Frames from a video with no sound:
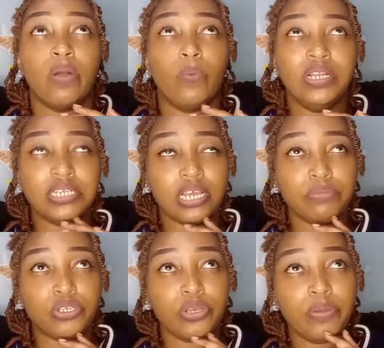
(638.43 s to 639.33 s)
When it
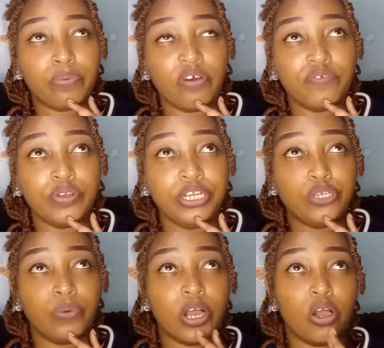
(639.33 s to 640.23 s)
comes to improv, you need
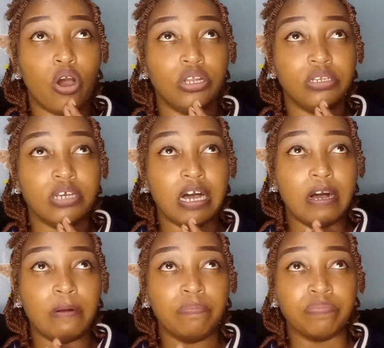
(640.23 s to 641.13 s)
to work
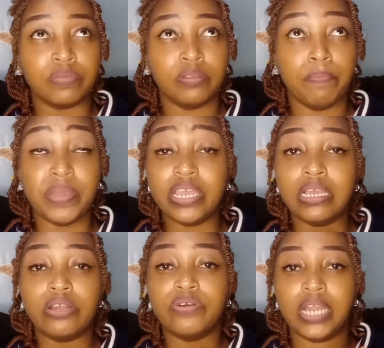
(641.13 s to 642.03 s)
on
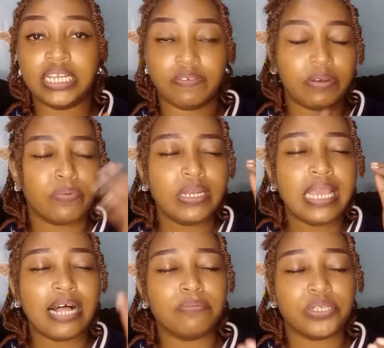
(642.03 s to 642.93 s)
being creative. It really
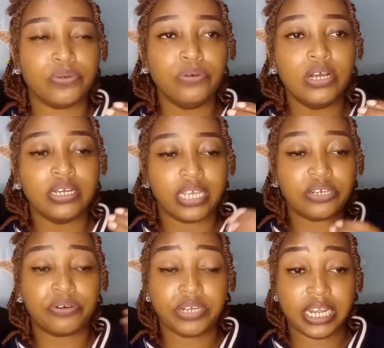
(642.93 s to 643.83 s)
helps you
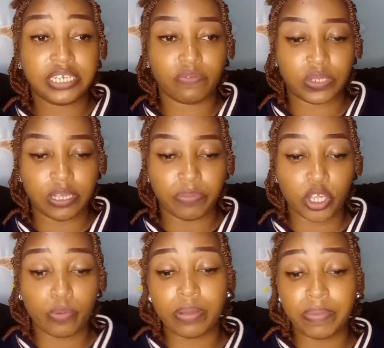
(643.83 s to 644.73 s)
get creative with
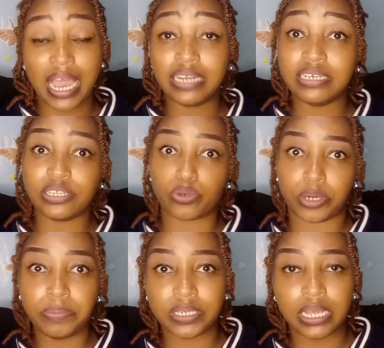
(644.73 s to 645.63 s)
something. You might be handed a
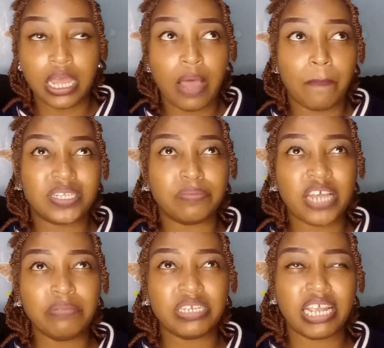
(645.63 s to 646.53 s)
script, but
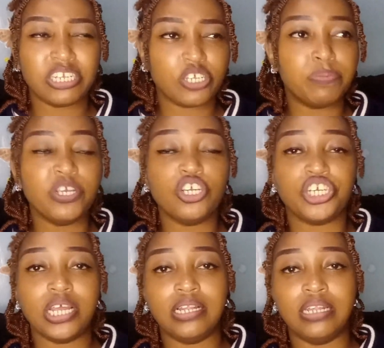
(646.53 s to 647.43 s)
sometimes it can just be a
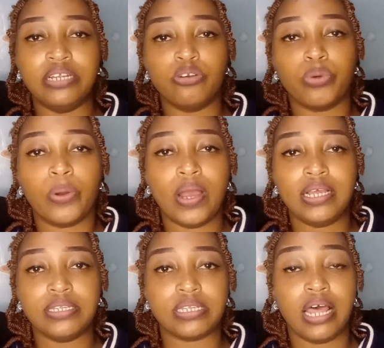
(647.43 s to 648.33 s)
shell and it
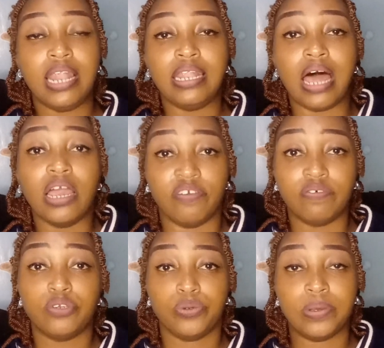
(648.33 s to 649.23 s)
requires
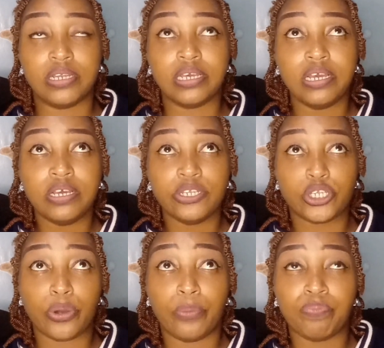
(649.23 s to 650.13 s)
life to it.
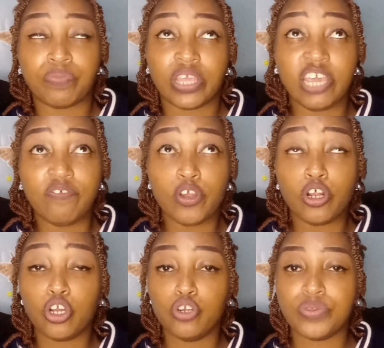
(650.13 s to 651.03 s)
So if you're
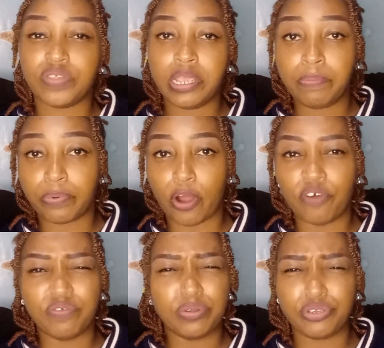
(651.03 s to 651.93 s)
not good with
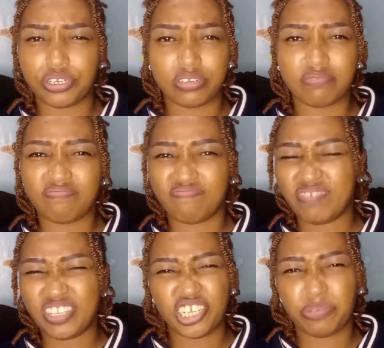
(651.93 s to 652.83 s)
improv, it'll
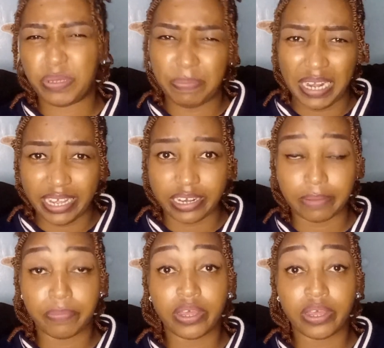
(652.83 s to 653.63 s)
just be plain.